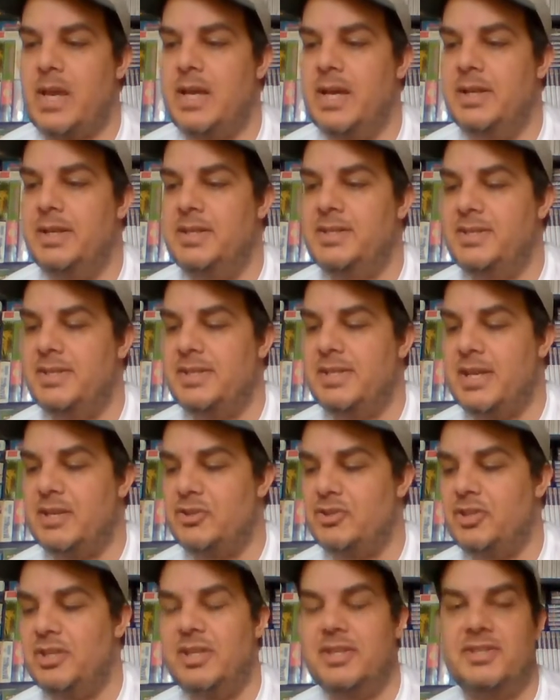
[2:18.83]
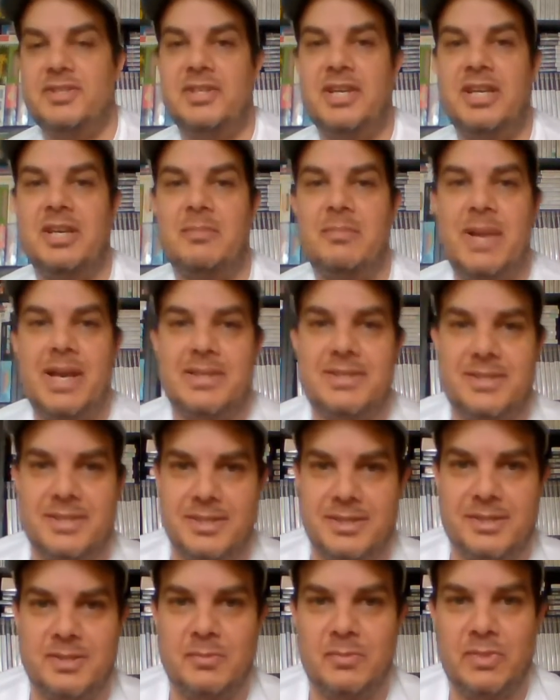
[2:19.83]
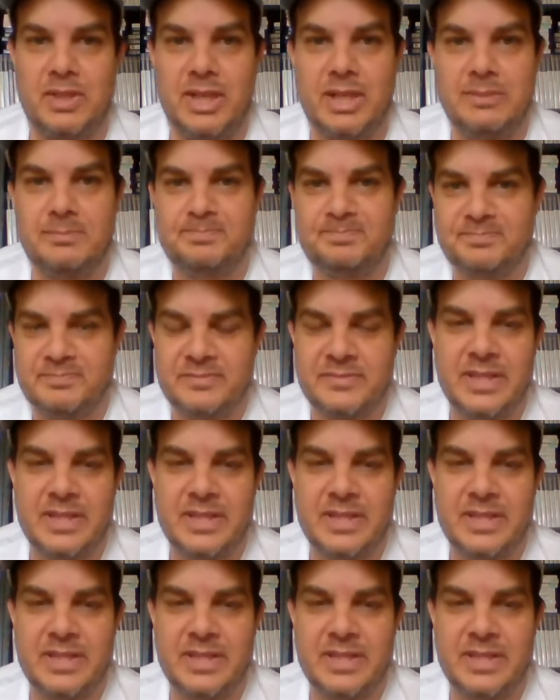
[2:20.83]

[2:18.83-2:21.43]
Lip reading: and this is actually a Sega Master System game.